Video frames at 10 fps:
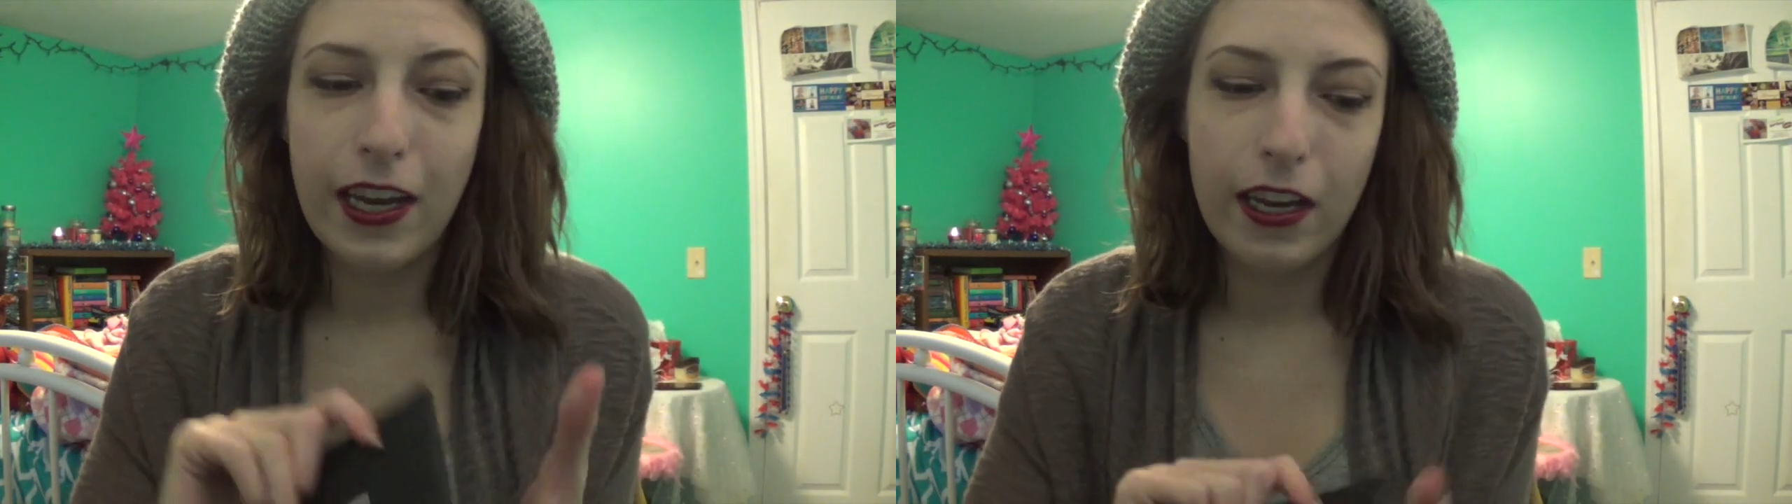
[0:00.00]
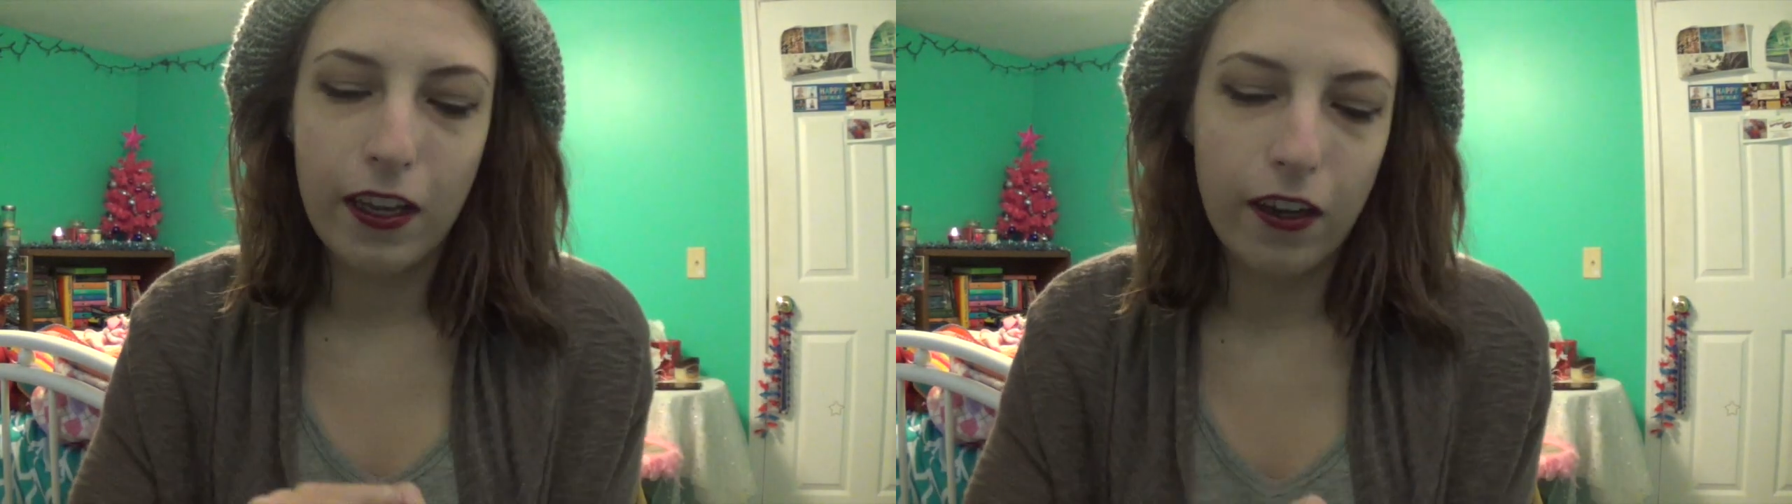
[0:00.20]

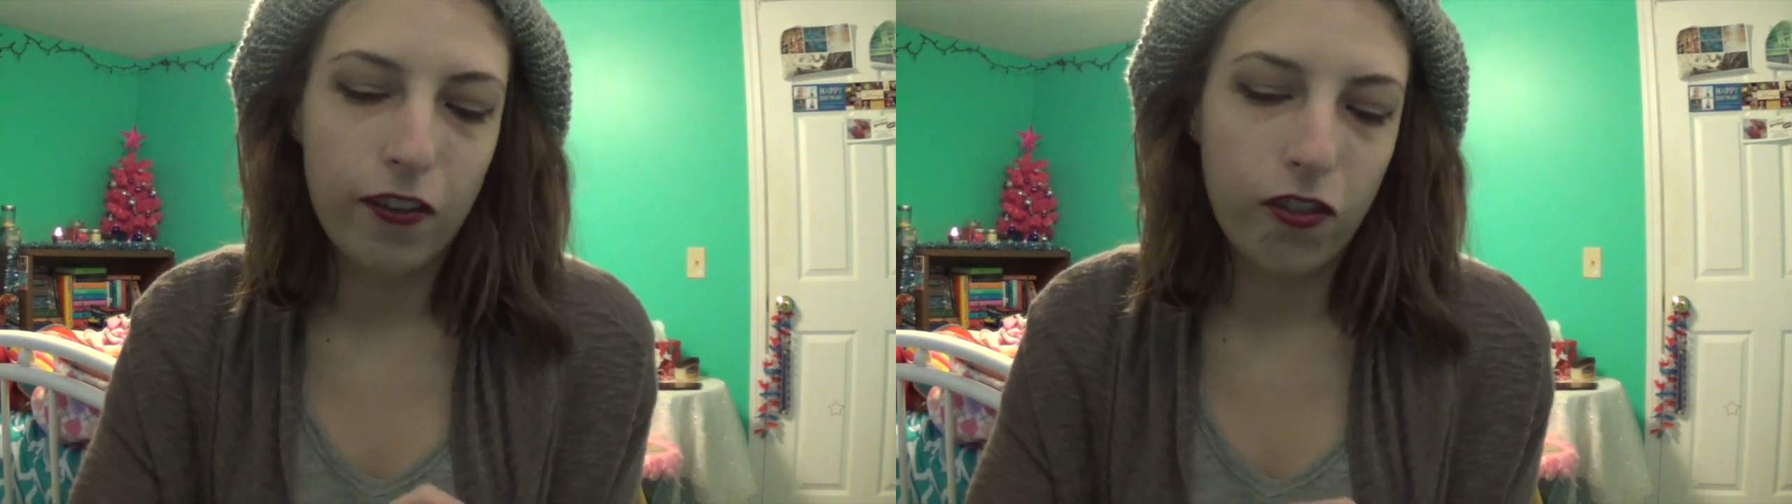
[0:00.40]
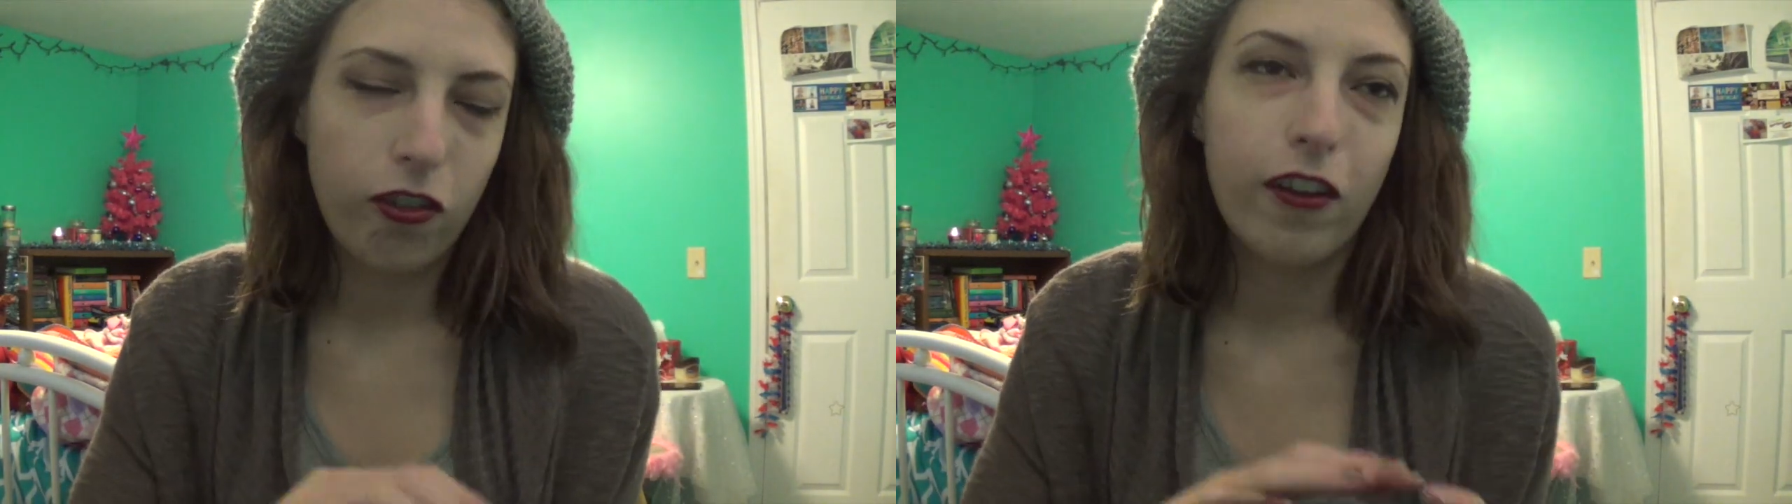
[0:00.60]
and it
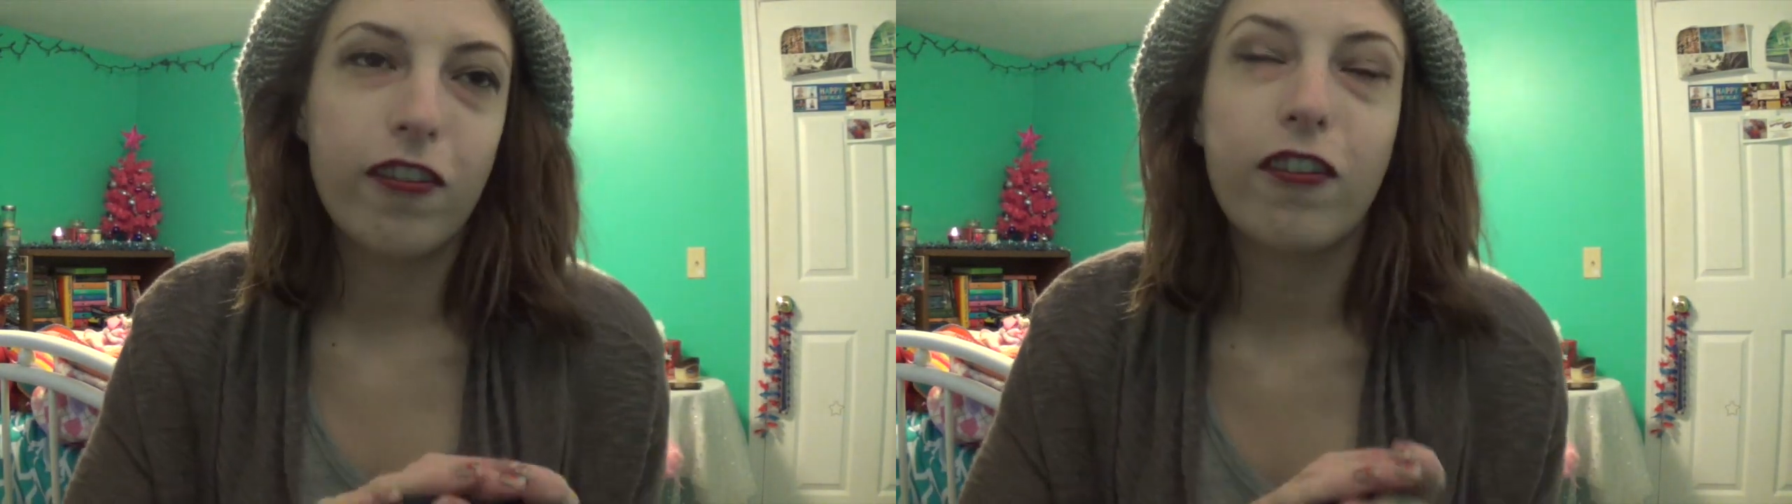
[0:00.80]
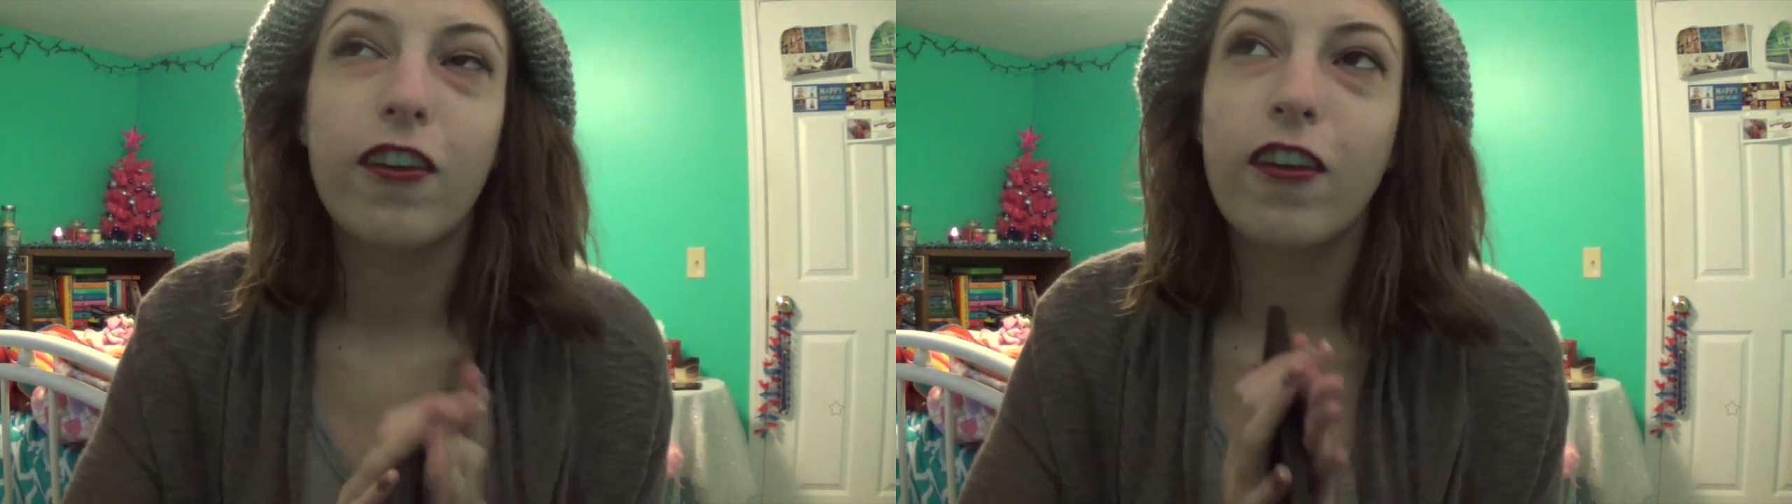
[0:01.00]
is
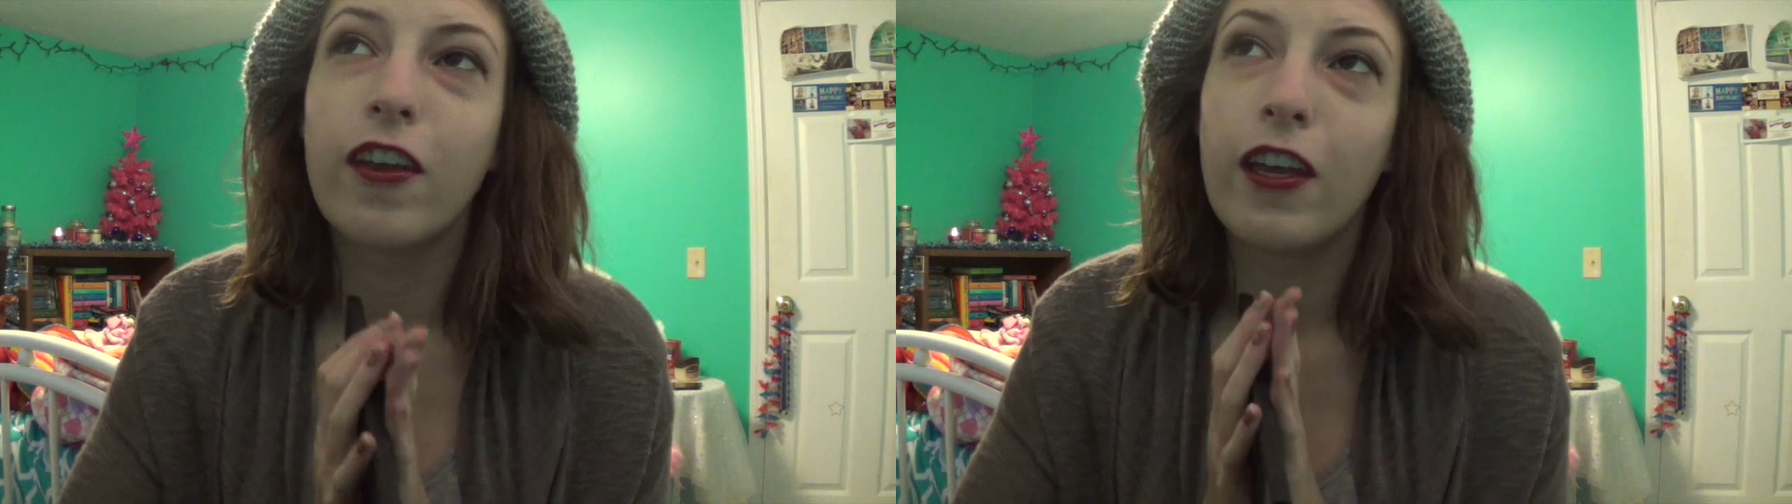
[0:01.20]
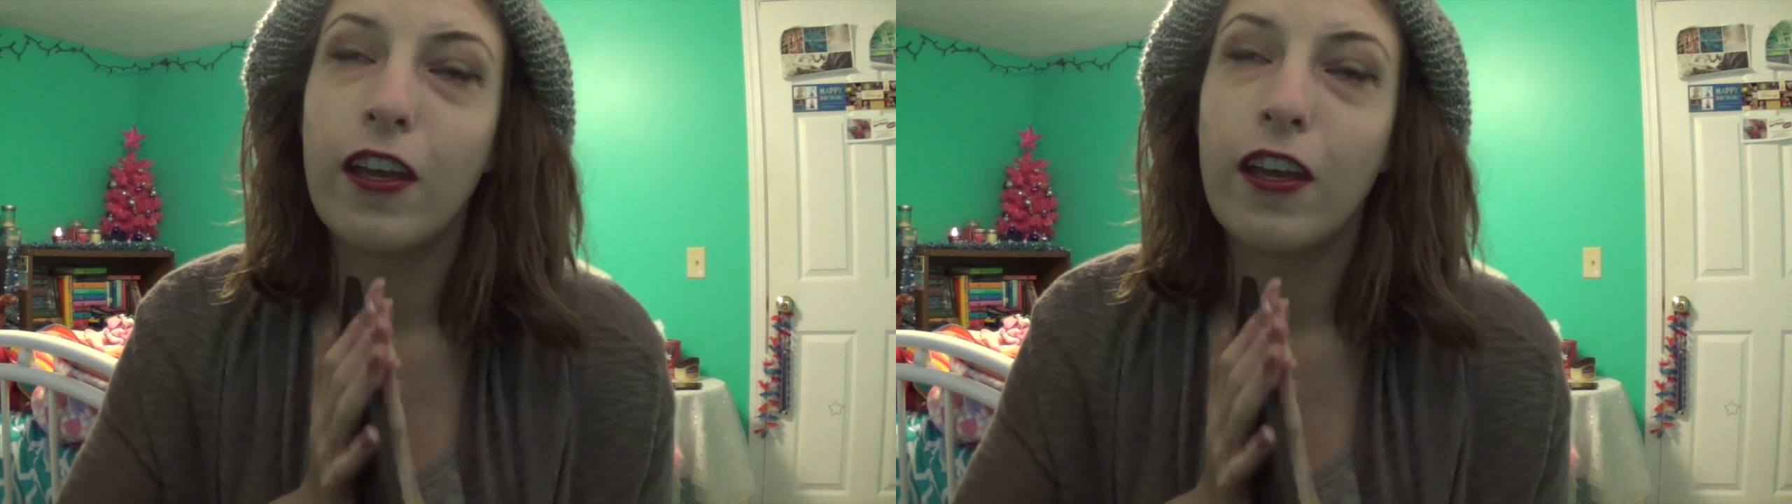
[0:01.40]
just,